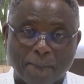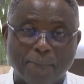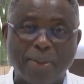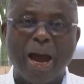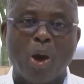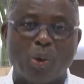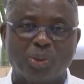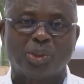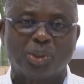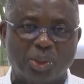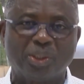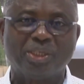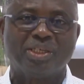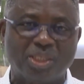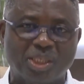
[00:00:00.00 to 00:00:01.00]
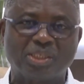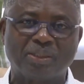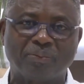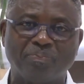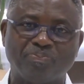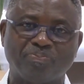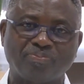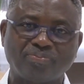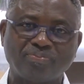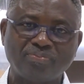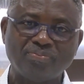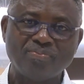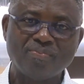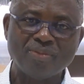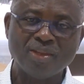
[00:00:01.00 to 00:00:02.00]
boundaries.
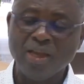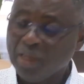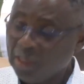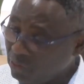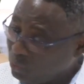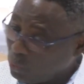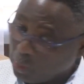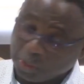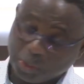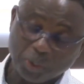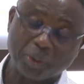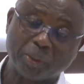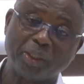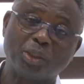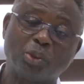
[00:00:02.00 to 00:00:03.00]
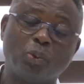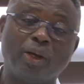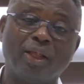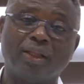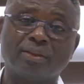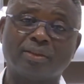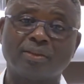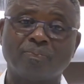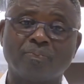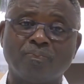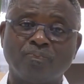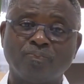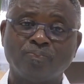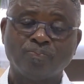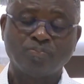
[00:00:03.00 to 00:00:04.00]
If you want to create wealth,
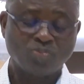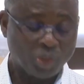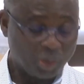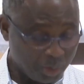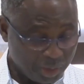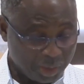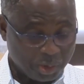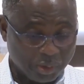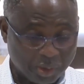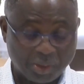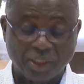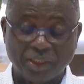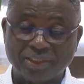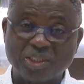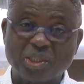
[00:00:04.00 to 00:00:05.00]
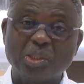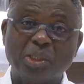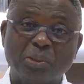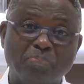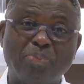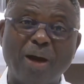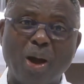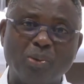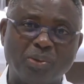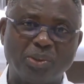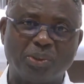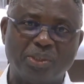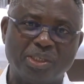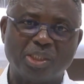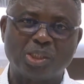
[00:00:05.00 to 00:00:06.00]
you need to create great
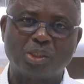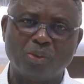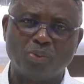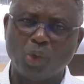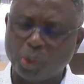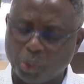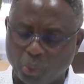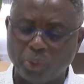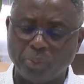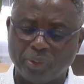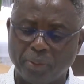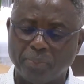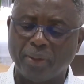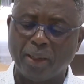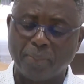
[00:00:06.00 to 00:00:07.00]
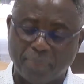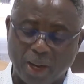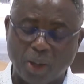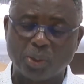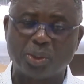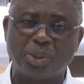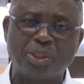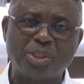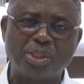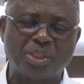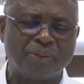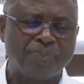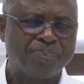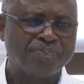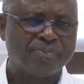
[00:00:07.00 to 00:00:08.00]
boundaries. What do we mean by
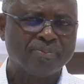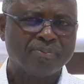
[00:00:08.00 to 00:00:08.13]
boundaries?